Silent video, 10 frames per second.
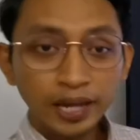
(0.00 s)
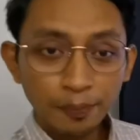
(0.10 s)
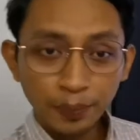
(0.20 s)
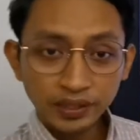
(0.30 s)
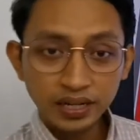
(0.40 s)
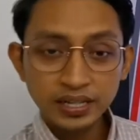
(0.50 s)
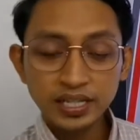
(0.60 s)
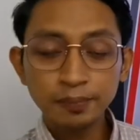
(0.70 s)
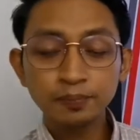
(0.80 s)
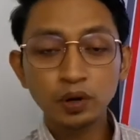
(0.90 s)

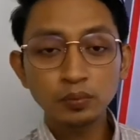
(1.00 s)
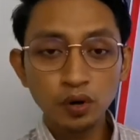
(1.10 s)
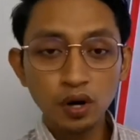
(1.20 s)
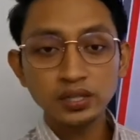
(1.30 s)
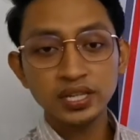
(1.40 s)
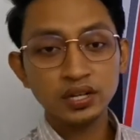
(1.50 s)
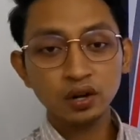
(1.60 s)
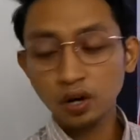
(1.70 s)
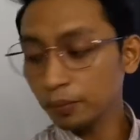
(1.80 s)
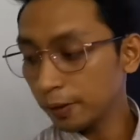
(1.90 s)
Capitalism promotes
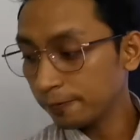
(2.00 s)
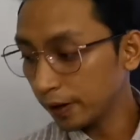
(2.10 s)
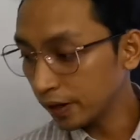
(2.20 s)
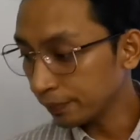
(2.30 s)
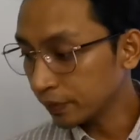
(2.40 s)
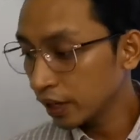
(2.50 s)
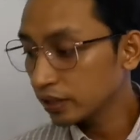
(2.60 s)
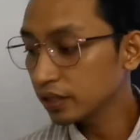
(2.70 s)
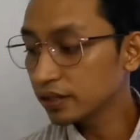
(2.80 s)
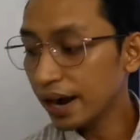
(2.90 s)
economic freedom,
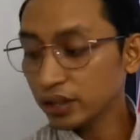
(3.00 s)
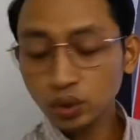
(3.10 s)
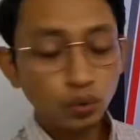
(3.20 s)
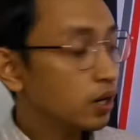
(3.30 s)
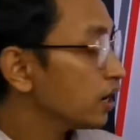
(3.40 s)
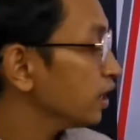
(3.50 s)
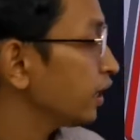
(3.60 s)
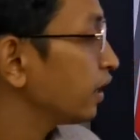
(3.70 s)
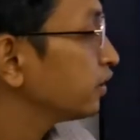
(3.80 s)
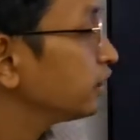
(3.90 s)
the right to
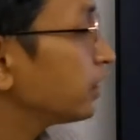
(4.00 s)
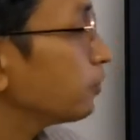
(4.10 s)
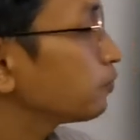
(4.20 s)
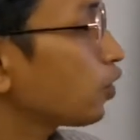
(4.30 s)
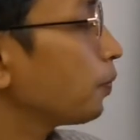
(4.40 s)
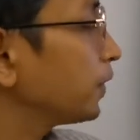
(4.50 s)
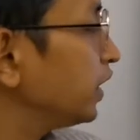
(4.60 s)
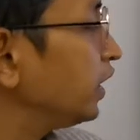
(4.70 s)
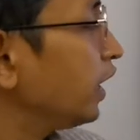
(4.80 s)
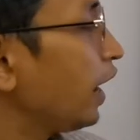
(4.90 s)
earn and retain
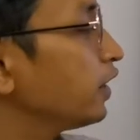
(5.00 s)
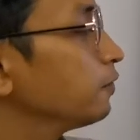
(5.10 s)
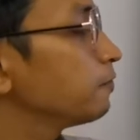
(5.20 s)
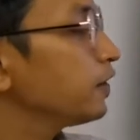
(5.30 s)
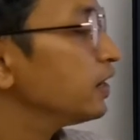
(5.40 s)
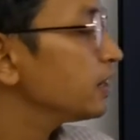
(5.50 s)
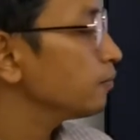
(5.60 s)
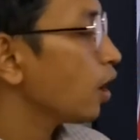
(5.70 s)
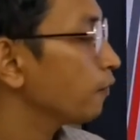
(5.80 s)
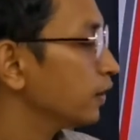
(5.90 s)
property, and
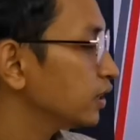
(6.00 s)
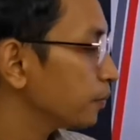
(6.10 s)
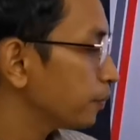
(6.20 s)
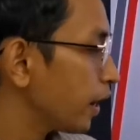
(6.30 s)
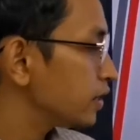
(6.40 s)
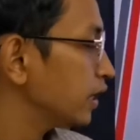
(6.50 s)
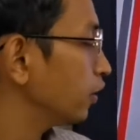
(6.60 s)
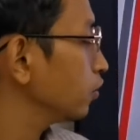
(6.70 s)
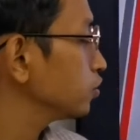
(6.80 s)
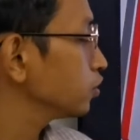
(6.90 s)
freedom of enterprise,
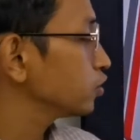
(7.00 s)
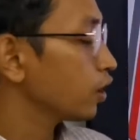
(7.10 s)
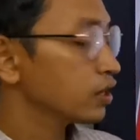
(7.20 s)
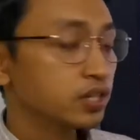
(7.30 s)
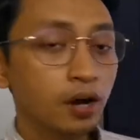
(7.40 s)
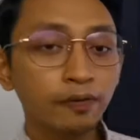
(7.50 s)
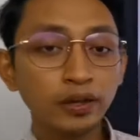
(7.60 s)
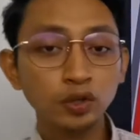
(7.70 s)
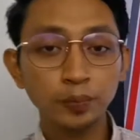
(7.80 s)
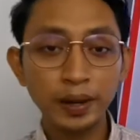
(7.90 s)
and also choice of
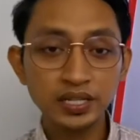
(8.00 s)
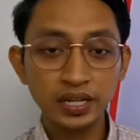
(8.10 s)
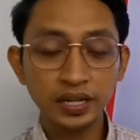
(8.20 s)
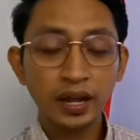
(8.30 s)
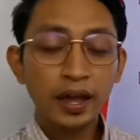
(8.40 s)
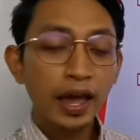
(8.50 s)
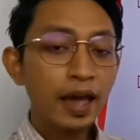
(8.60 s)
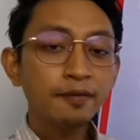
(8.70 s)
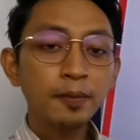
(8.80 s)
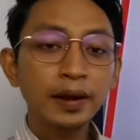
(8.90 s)
occupation.
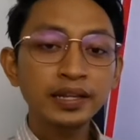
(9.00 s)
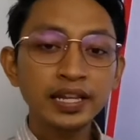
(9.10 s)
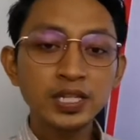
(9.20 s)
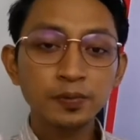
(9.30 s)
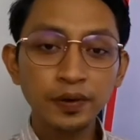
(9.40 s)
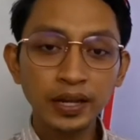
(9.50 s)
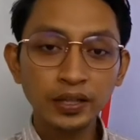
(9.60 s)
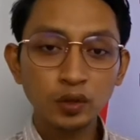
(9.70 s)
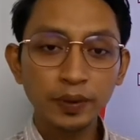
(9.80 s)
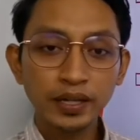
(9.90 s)
Everybody is
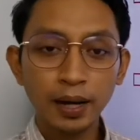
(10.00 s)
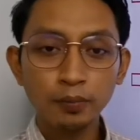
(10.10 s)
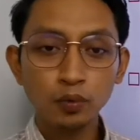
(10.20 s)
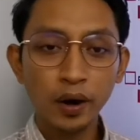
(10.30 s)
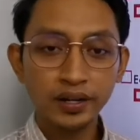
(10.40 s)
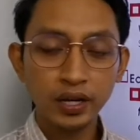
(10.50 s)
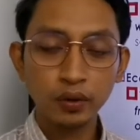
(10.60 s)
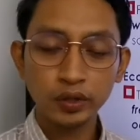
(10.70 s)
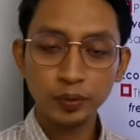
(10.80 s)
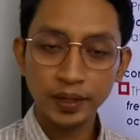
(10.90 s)
free to become what they
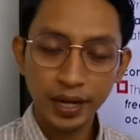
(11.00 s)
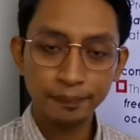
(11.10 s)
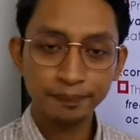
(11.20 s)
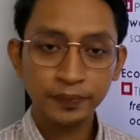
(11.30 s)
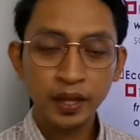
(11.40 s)
want to become.